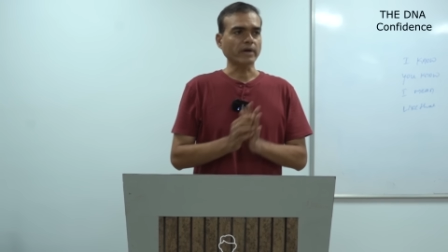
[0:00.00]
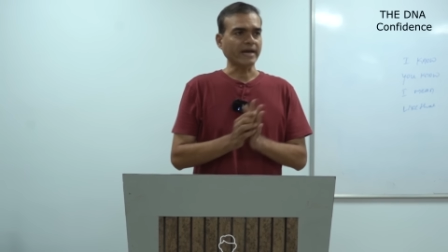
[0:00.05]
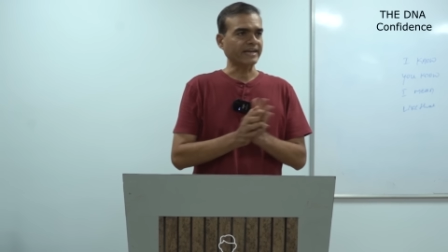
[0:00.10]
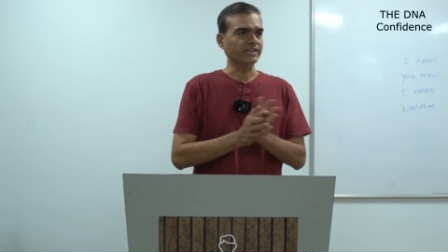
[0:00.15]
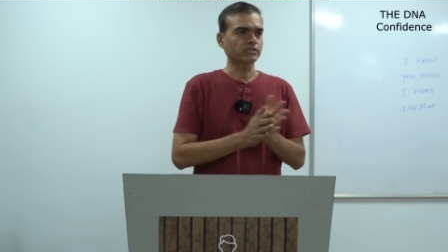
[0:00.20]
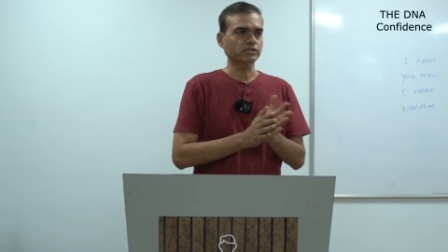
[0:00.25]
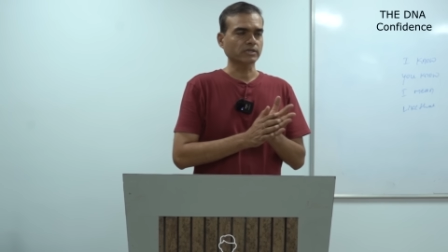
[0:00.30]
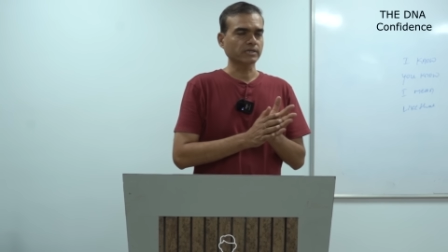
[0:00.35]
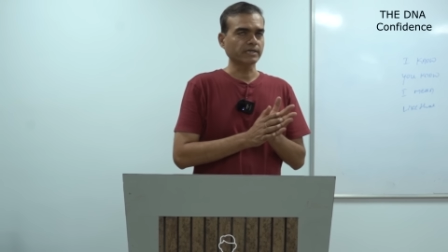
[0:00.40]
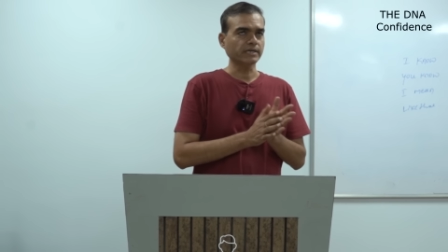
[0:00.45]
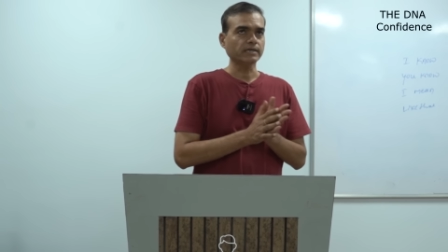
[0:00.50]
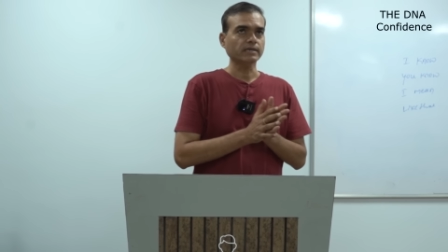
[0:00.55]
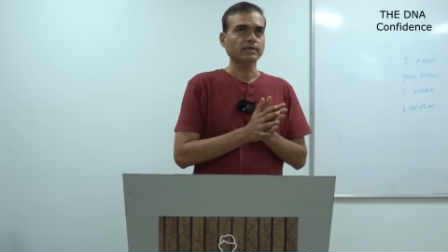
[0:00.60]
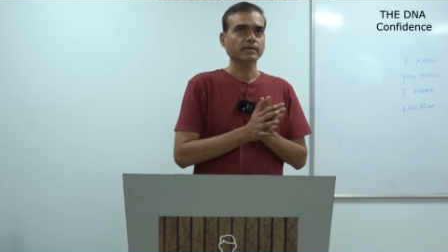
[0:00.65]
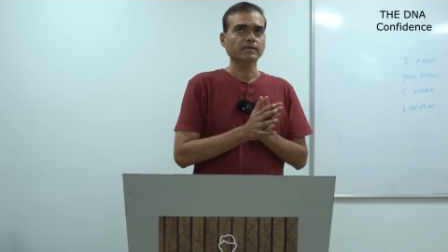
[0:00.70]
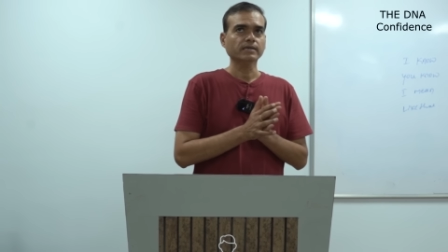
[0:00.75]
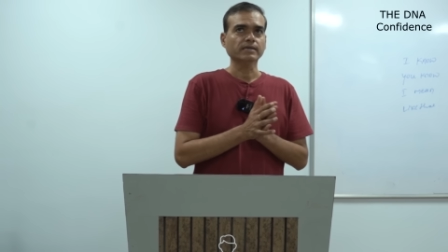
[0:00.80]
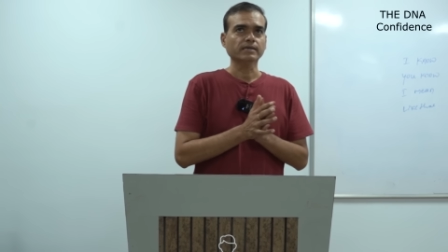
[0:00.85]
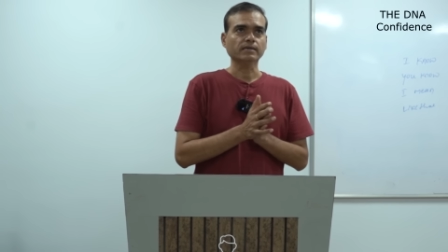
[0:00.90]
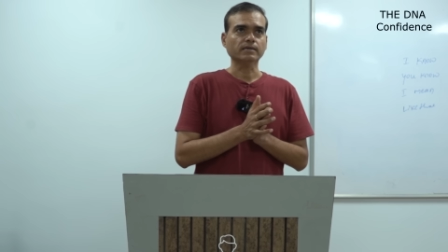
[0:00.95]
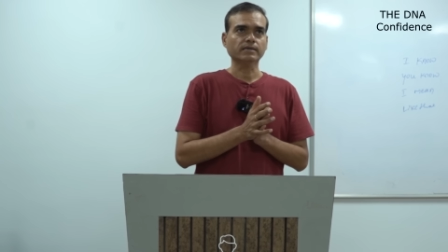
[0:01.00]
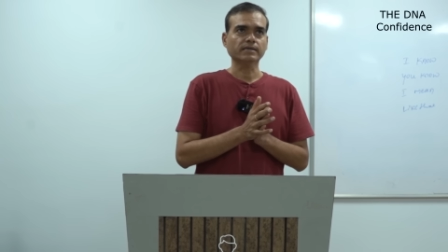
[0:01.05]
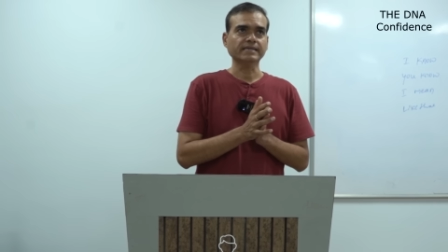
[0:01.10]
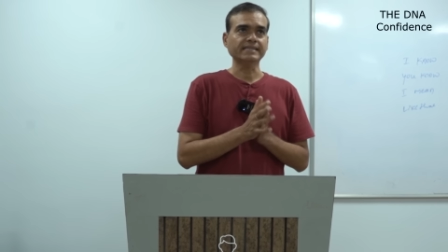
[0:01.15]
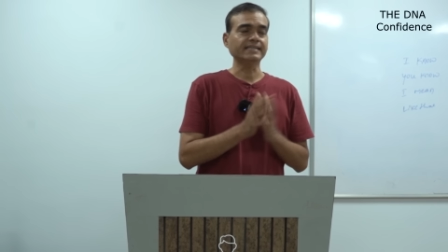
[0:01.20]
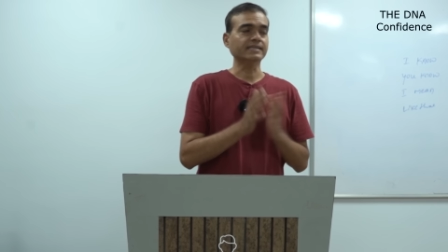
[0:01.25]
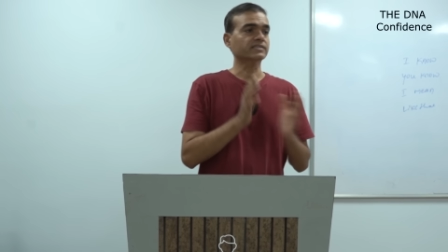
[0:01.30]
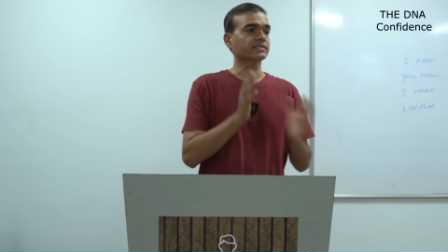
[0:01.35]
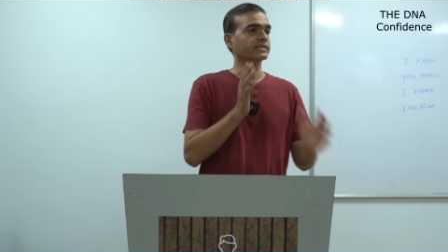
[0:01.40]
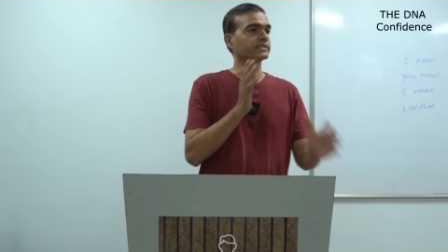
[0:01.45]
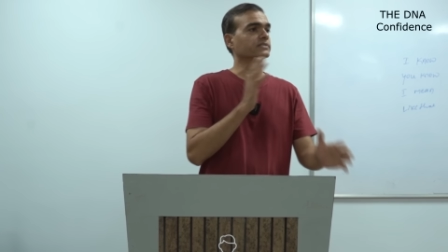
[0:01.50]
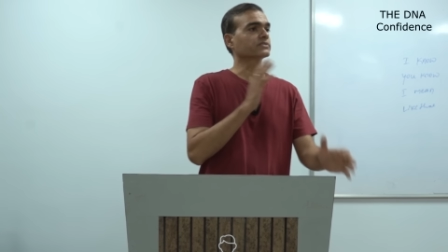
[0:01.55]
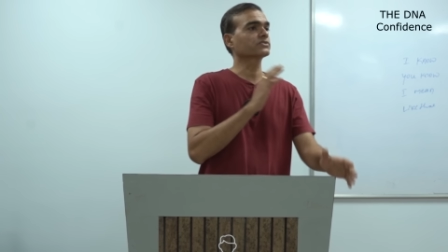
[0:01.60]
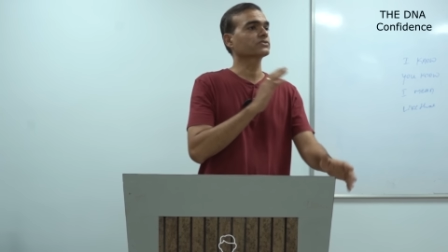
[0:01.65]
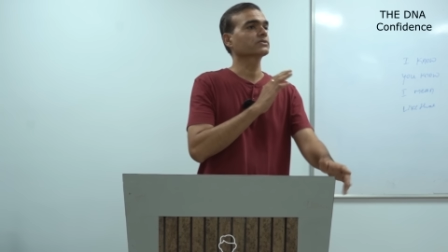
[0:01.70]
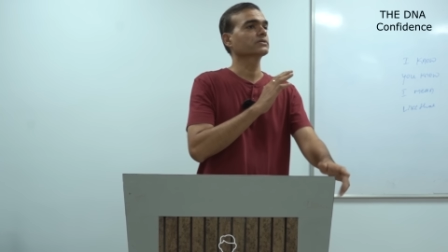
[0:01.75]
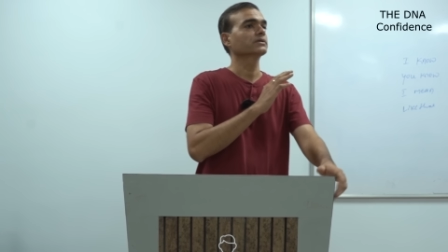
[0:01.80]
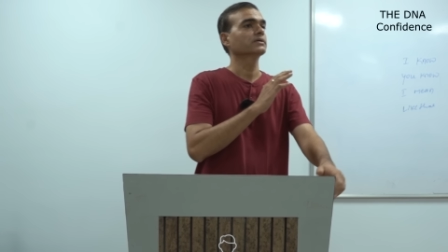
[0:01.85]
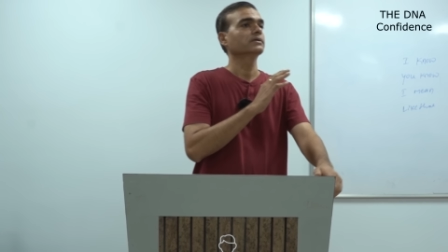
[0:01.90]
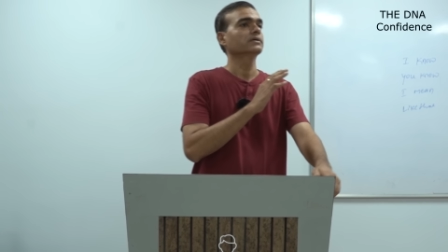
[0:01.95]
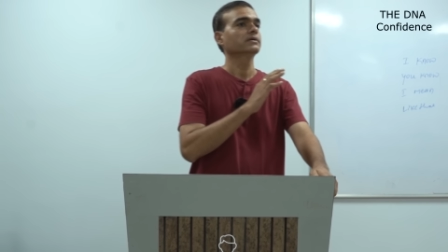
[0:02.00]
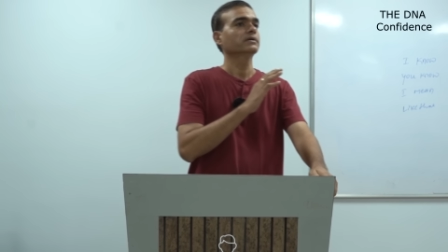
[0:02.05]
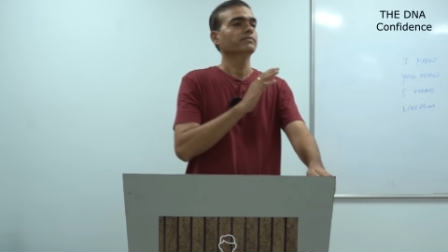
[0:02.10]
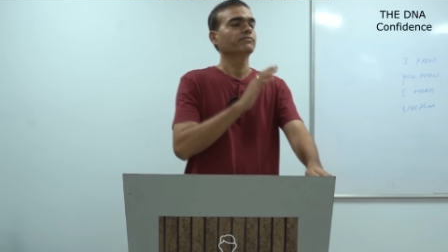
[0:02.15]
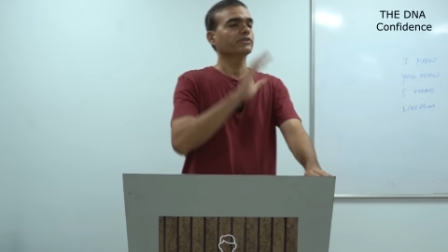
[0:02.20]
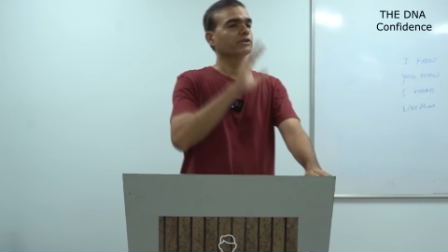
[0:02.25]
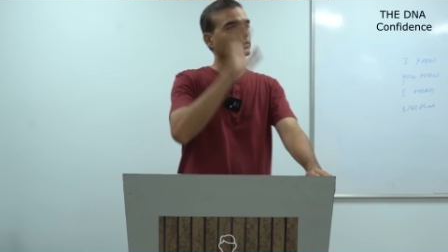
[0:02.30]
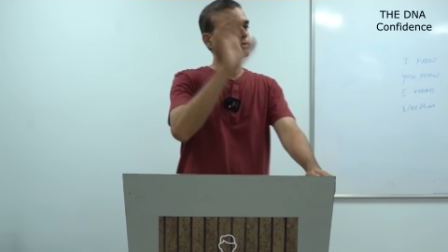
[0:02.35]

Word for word: actually, uh, in the sense we